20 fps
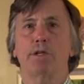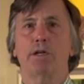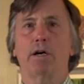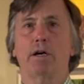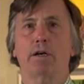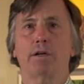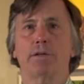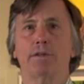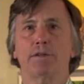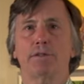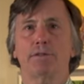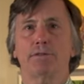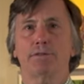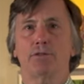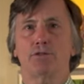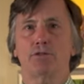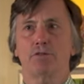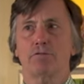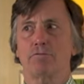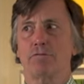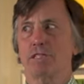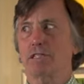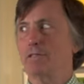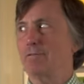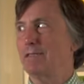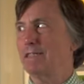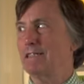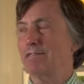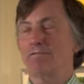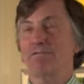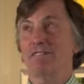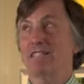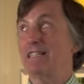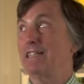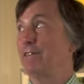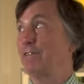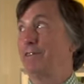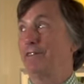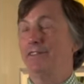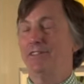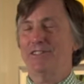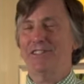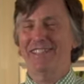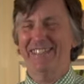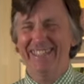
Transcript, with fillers: Gardens, which is one of my rivals.